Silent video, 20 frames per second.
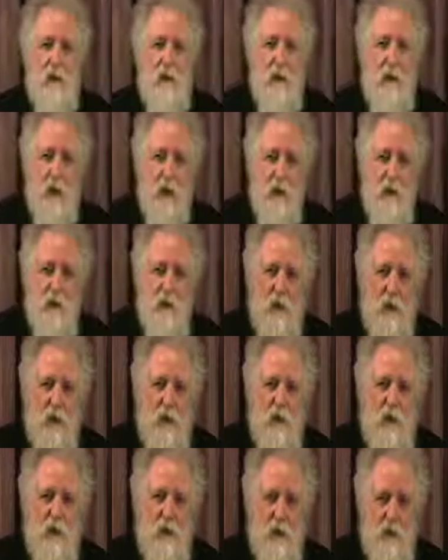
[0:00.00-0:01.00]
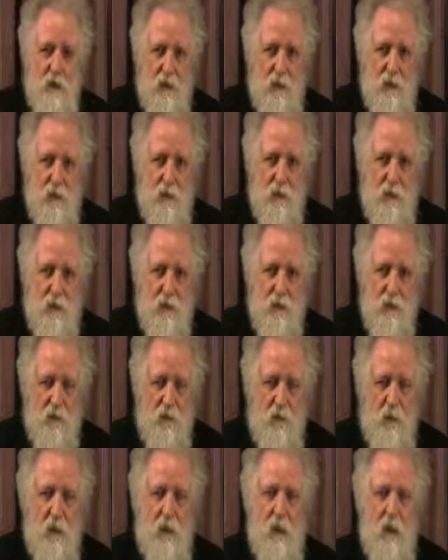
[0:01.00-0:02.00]
the contract to use
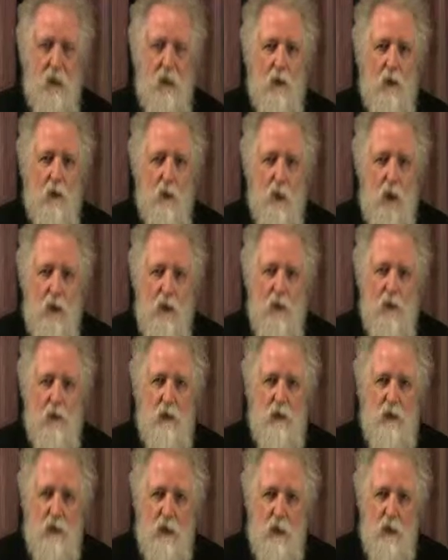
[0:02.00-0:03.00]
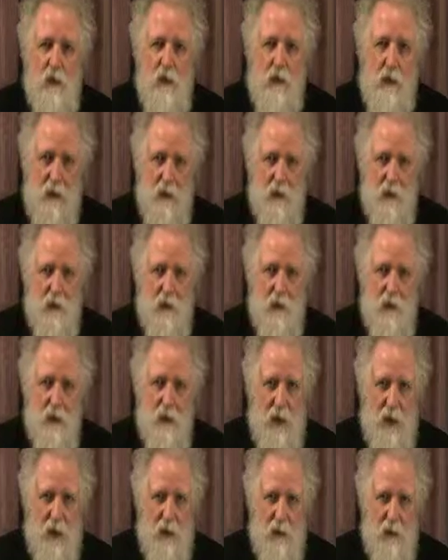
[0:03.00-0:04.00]
when you are doing gigs in
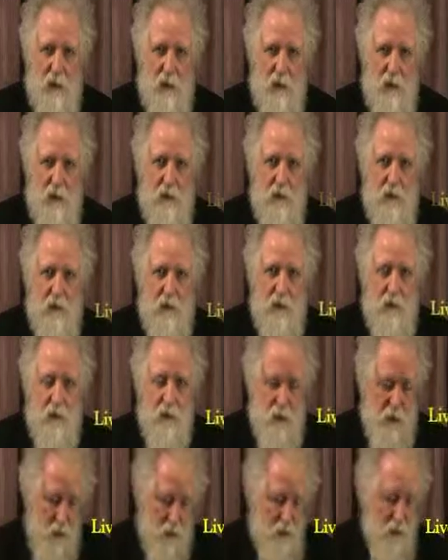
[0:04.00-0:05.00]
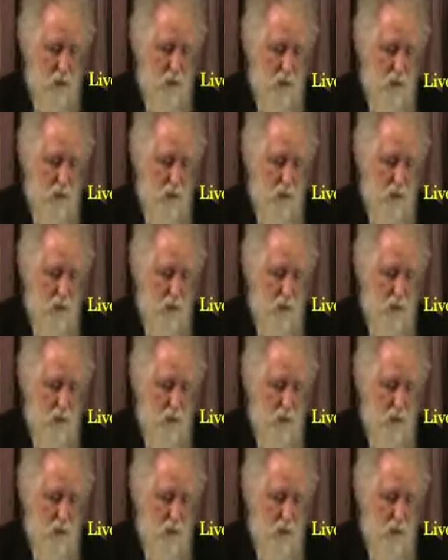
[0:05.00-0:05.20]
Canada is called the